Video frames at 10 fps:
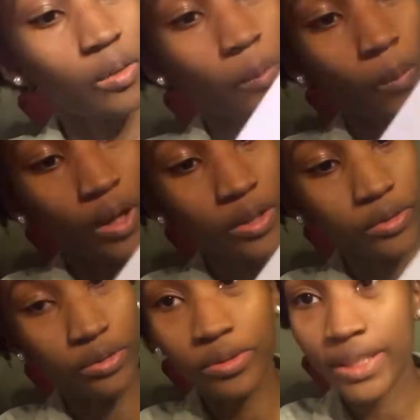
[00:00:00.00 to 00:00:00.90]
1
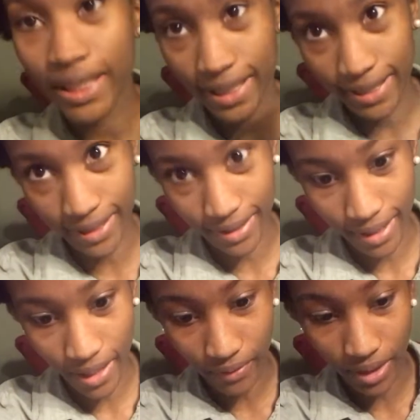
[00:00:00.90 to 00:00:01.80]
through
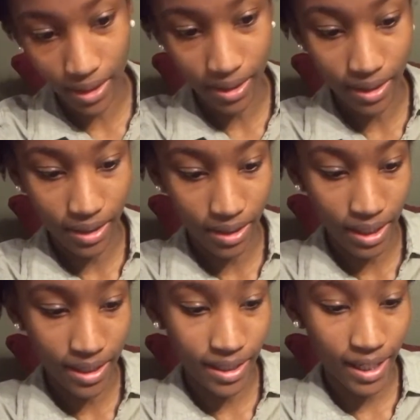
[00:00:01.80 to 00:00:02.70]
67.
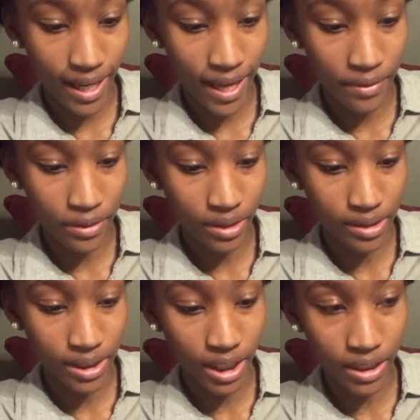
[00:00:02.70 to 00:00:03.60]
And then I have to
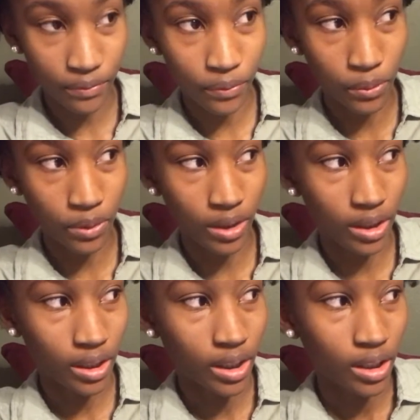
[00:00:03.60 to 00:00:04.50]
study for